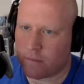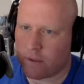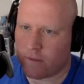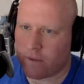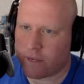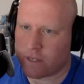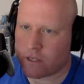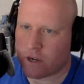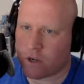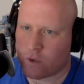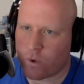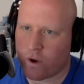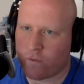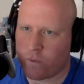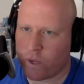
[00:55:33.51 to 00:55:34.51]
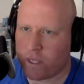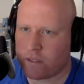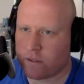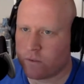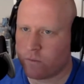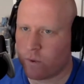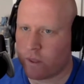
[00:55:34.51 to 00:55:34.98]
If I start 12
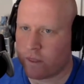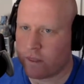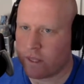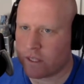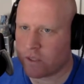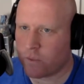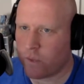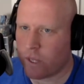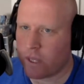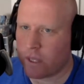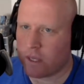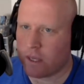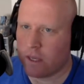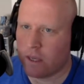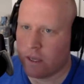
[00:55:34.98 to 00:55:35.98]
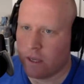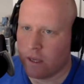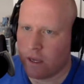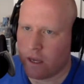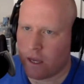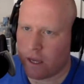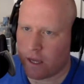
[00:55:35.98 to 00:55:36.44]
weeks with this week,
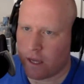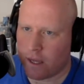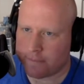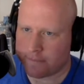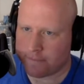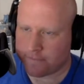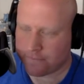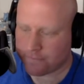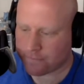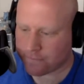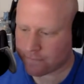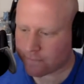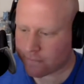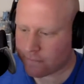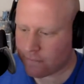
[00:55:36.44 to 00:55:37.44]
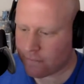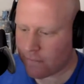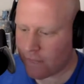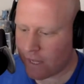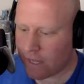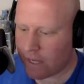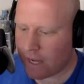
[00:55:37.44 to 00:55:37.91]

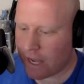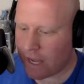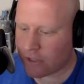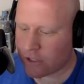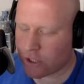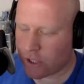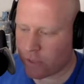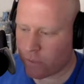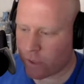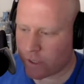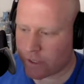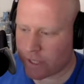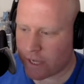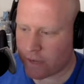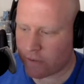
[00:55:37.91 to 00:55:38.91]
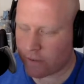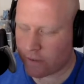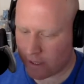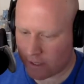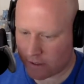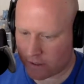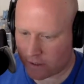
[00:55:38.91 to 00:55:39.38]
it actually works out
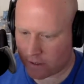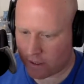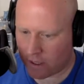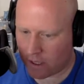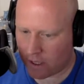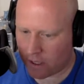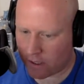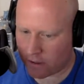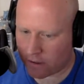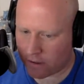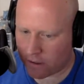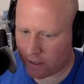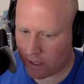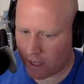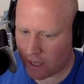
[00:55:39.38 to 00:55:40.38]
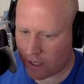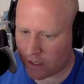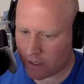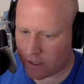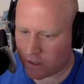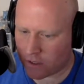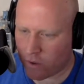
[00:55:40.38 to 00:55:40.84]
that the end
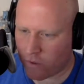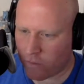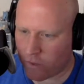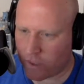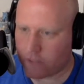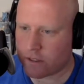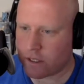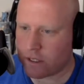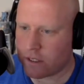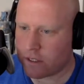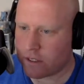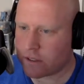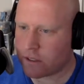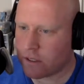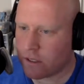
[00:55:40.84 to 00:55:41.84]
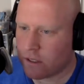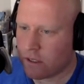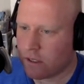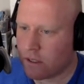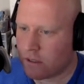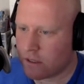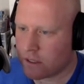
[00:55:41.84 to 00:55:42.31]
of the 12 weeks is
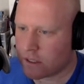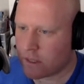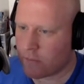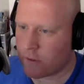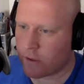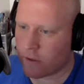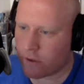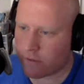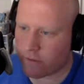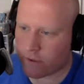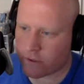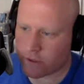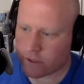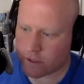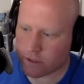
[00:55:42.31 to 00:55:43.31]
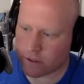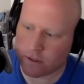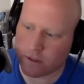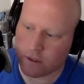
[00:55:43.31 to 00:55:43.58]
December 31st.